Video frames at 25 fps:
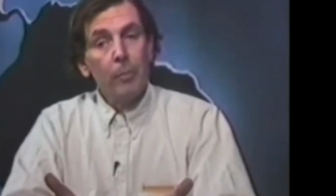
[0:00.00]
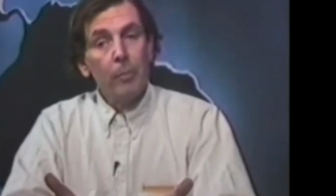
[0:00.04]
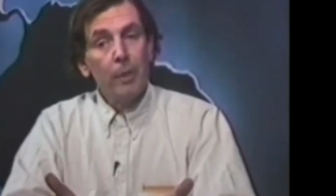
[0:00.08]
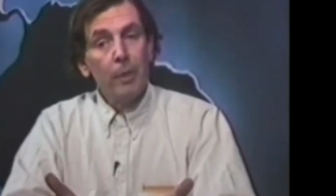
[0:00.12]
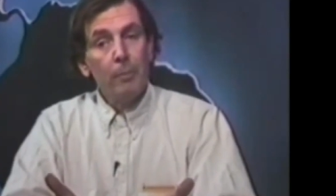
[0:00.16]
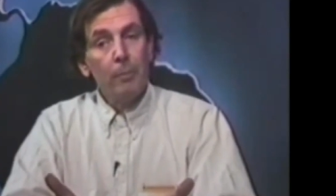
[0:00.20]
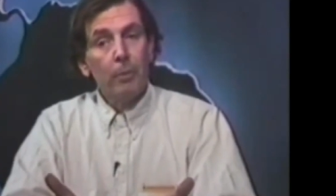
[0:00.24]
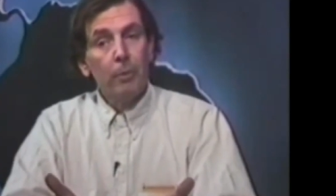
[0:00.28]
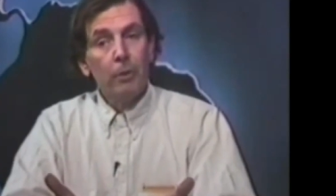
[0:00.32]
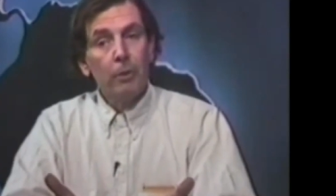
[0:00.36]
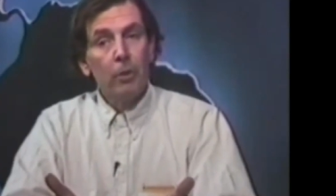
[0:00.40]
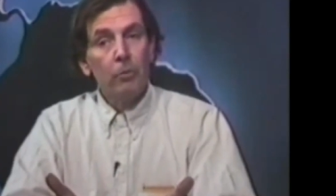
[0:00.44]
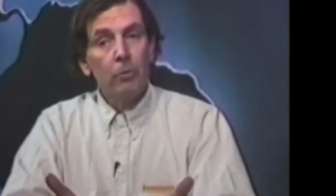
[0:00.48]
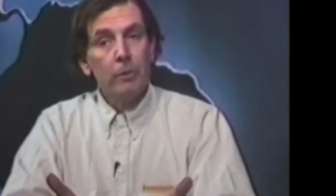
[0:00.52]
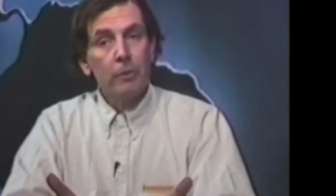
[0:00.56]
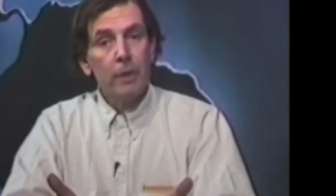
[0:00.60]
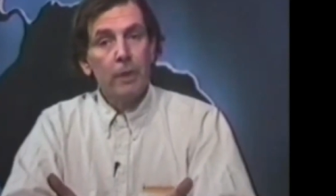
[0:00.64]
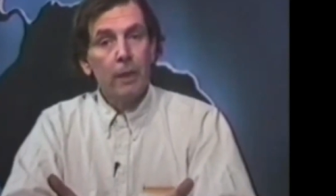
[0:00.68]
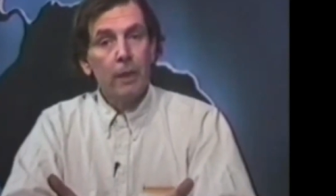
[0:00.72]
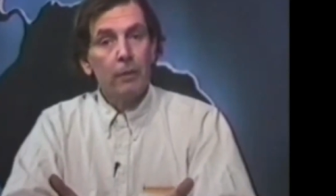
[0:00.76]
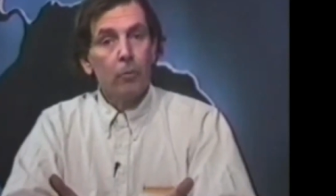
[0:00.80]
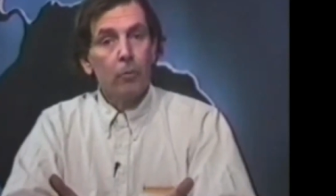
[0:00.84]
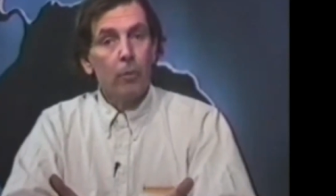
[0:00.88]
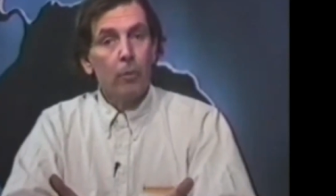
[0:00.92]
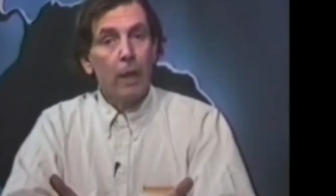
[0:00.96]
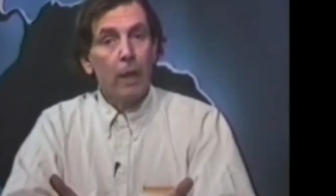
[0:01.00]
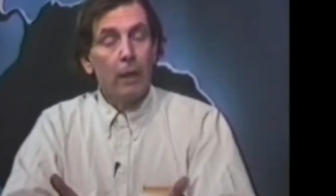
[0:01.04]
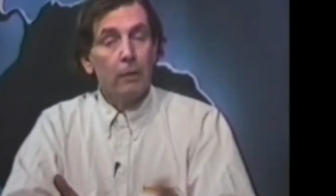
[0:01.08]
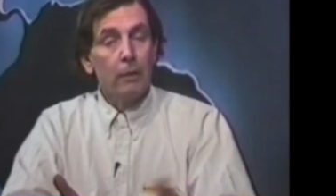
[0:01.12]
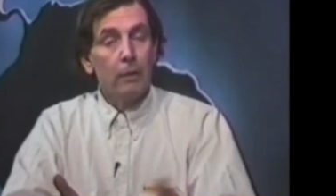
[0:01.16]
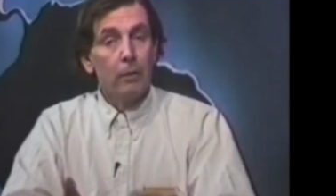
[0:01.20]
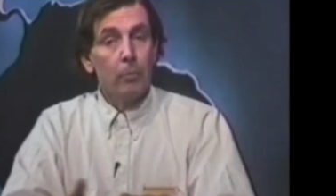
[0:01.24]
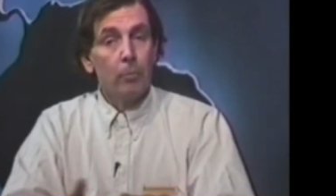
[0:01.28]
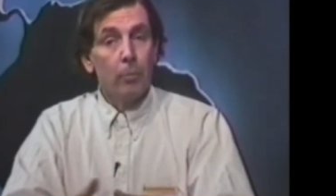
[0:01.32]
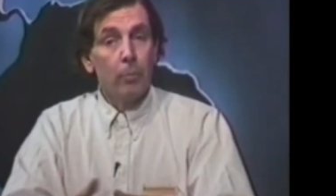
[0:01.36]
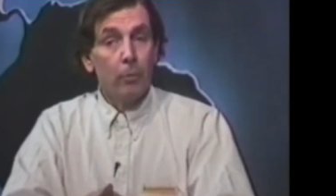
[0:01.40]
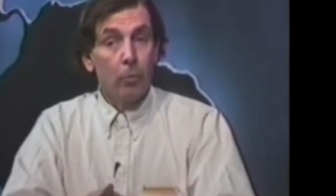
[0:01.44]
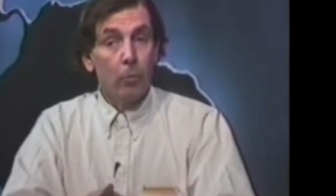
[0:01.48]
people don't tend to rock
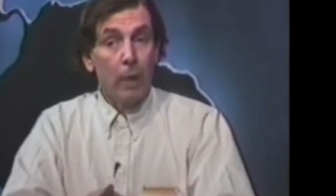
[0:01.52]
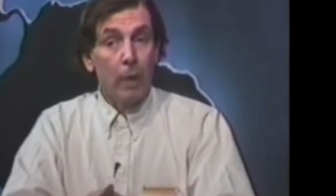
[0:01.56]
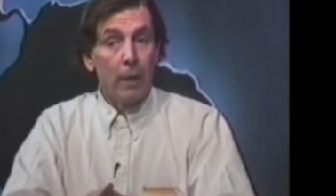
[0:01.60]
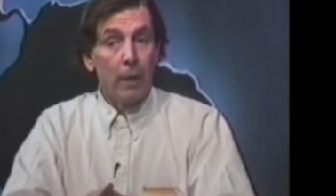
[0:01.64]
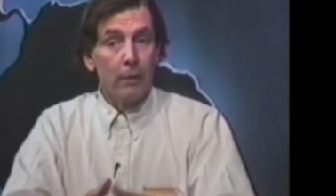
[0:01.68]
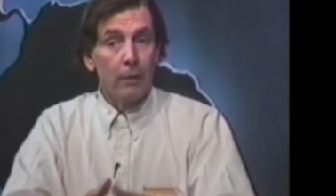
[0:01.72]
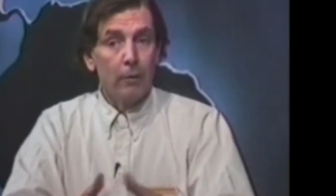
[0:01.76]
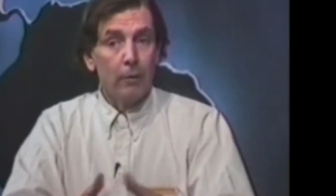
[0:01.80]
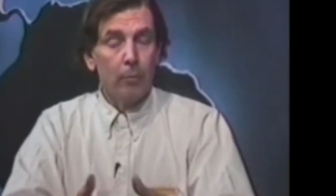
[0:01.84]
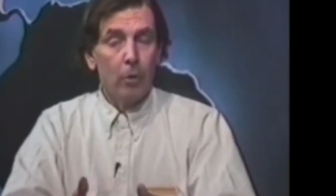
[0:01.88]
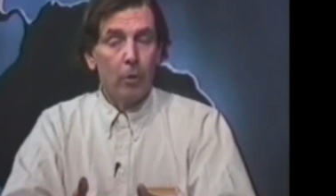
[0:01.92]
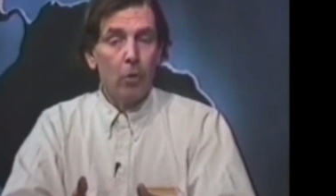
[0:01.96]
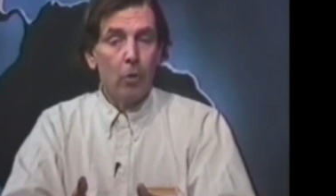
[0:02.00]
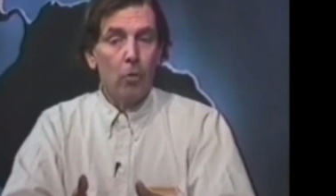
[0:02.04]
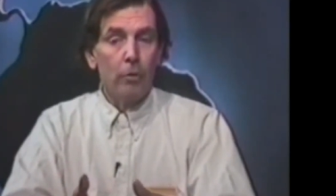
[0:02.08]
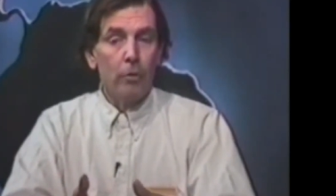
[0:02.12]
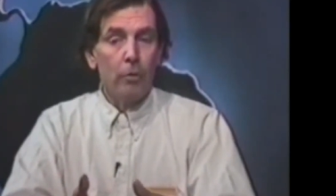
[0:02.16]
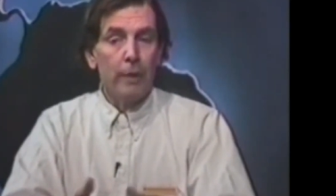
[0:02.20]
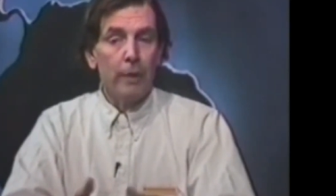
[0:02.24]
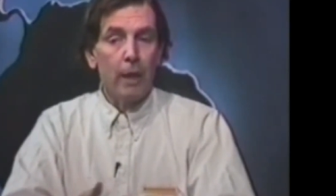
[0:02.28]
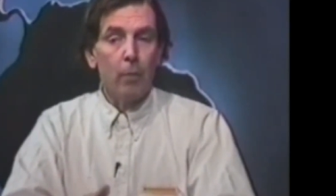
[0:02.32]
the boat.